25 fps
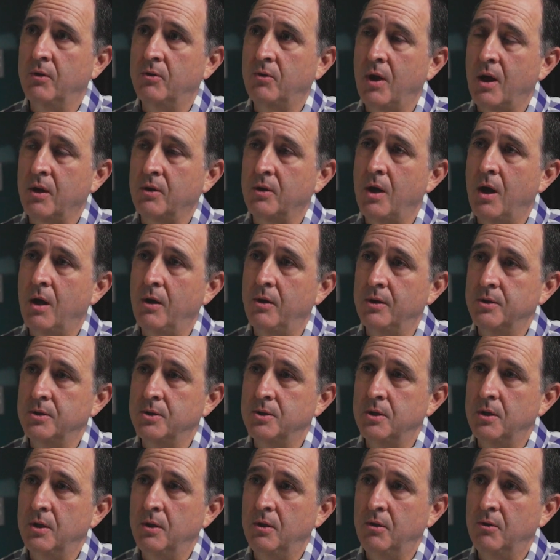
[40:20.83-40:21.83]

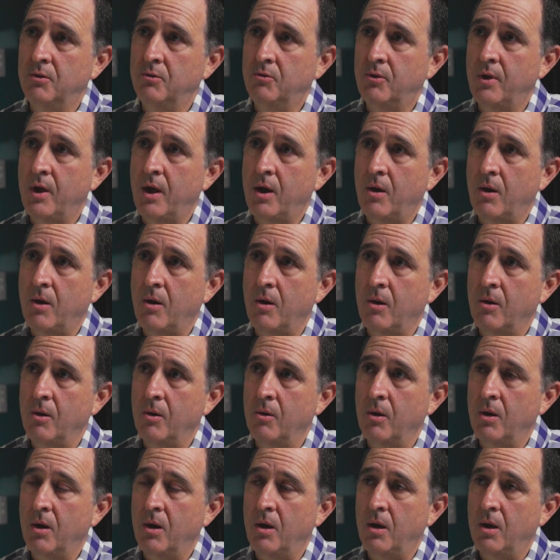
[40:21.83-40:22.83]
technologies that
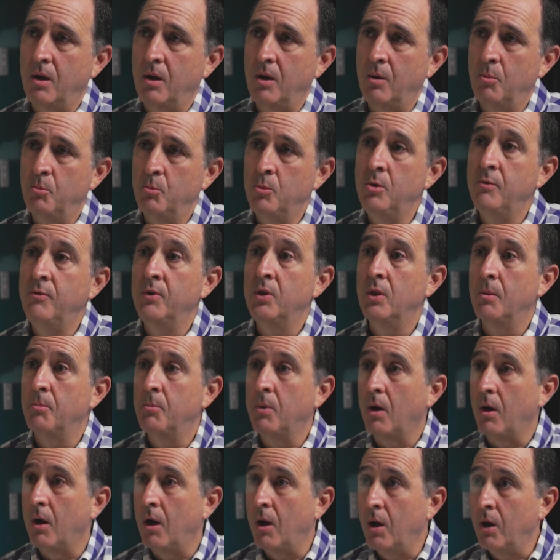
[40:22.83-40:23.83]
are moving the
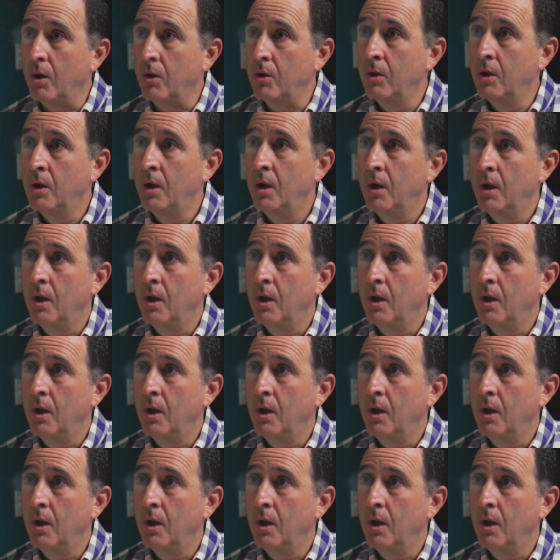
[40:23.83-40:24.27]
ball